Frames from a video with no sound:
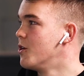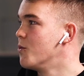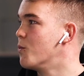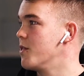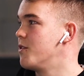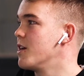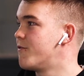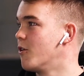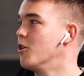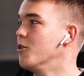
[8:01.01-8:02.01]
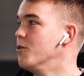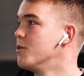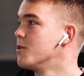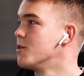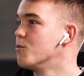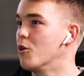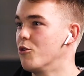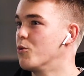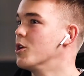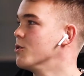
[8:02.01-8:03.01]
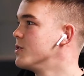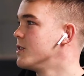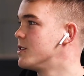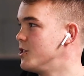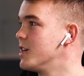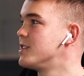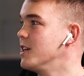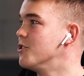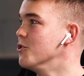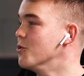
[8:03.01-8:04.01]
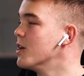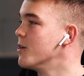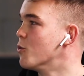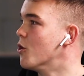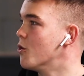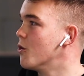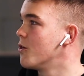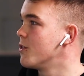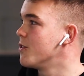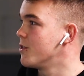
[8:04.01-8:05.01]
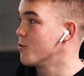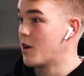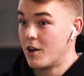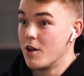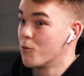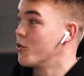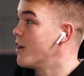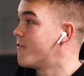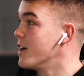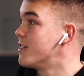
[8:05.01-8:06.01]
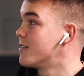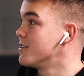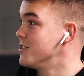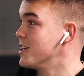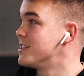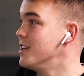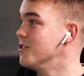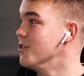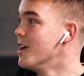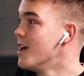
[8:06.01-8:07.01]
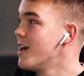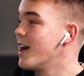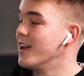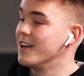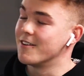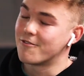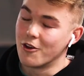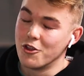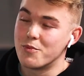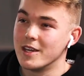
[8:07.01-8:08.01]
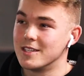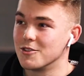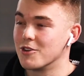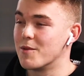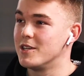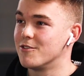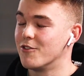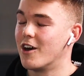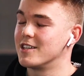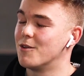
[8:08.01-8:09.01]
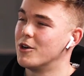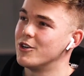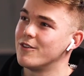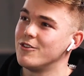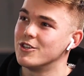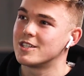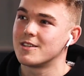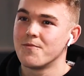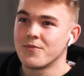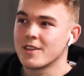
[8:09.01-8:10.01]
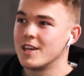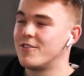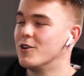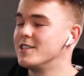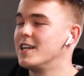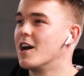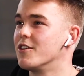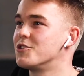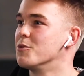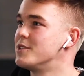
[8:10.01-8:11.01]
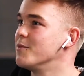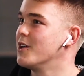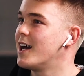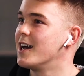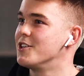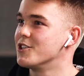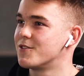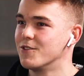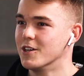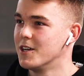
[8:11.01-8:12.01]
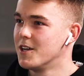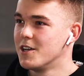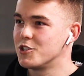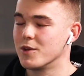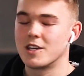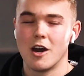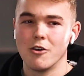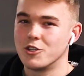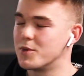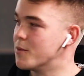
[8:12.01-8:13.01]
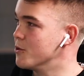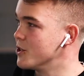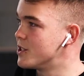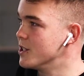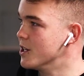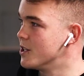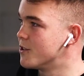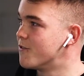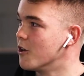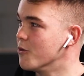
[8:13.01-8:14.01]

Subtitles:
whether they follow what the world suggests they do and what their faith suggests they do. And follow the peace is a great piece of advice. I wonder if there was any other top tip you had just to encourage people just to follow